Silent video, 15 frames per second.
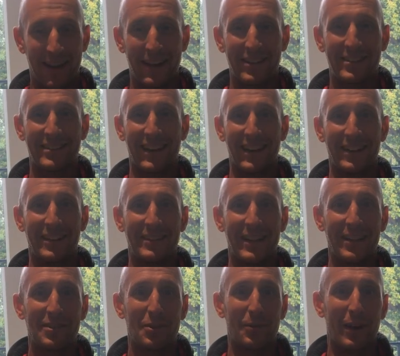I, sat at the
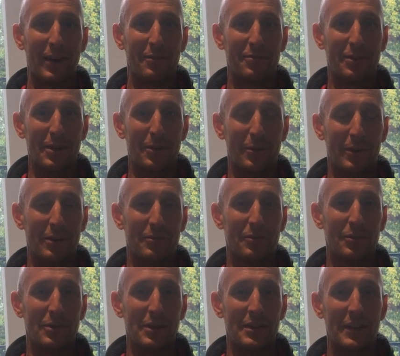desk quite frequently
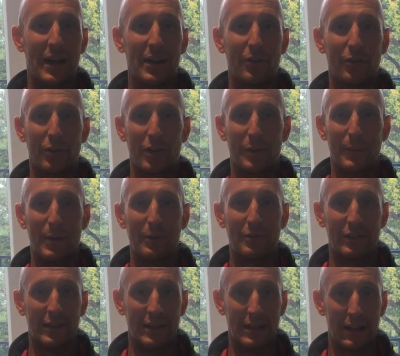through your day or
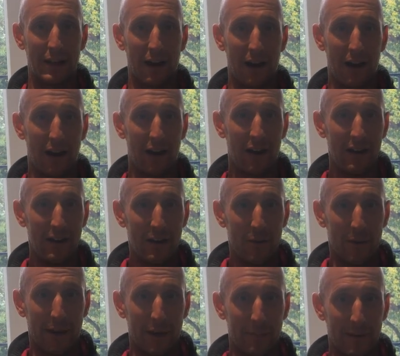commuting in your car,
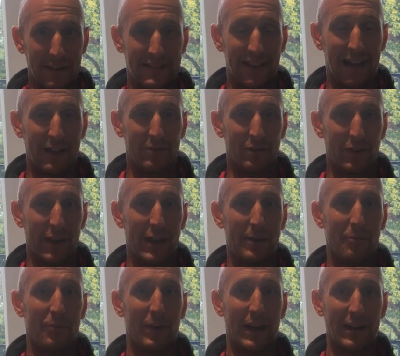we get a bit tight through the
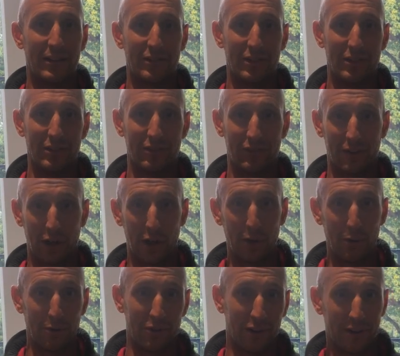hip flexors. The
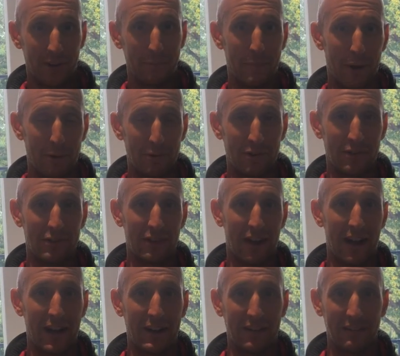glutes on the opposing
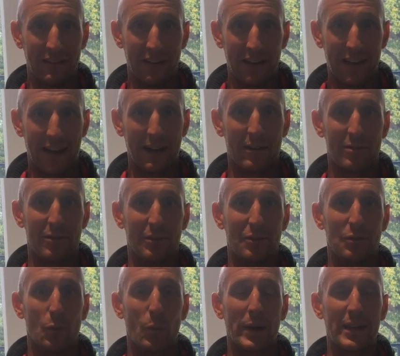side are in a
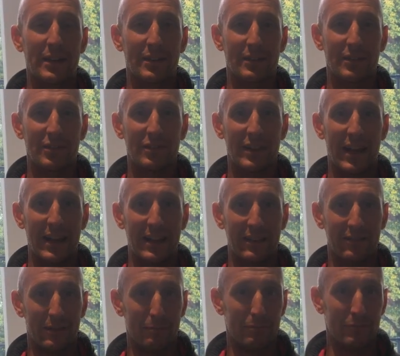lengthened, weakened
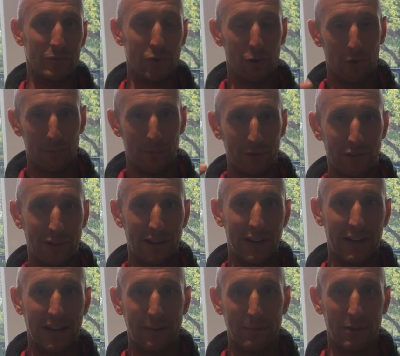state. The neuromuscular
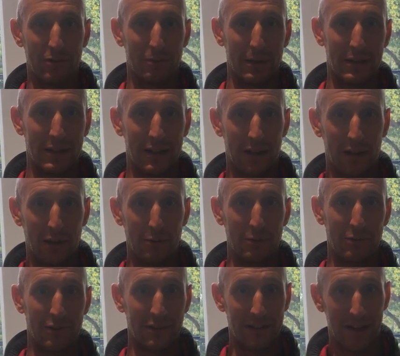link between your
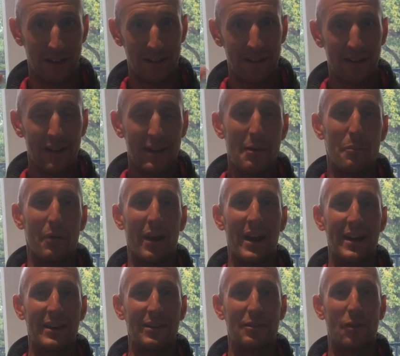glutes and your
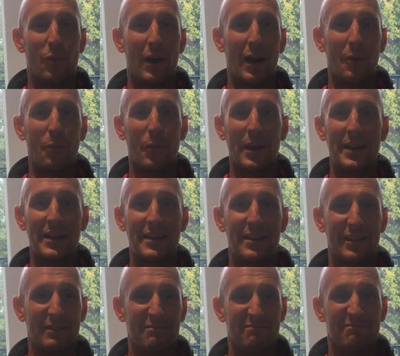brain is quite
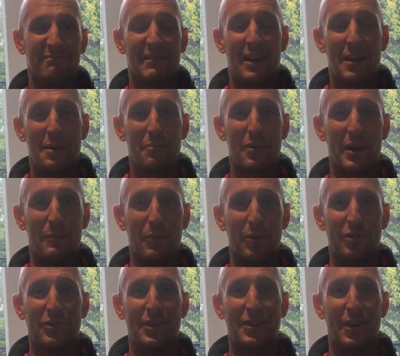weak, and pretty
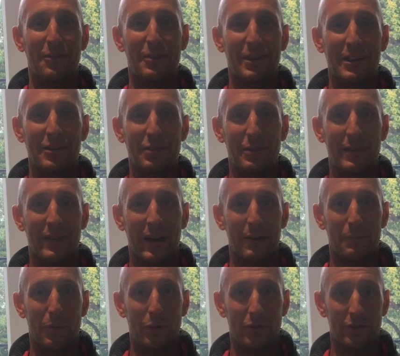much they're not really doing
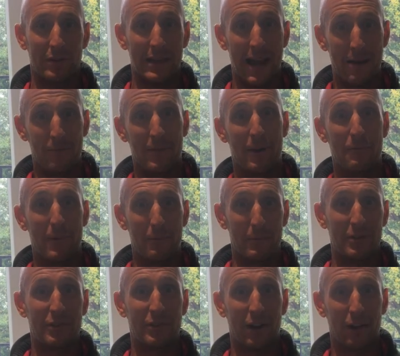that much yet. Then when
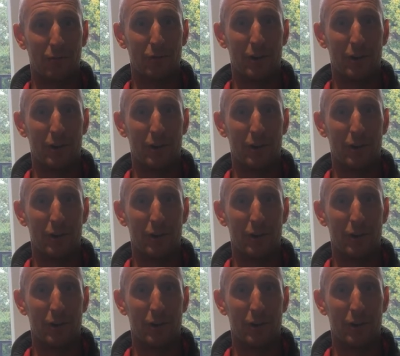we start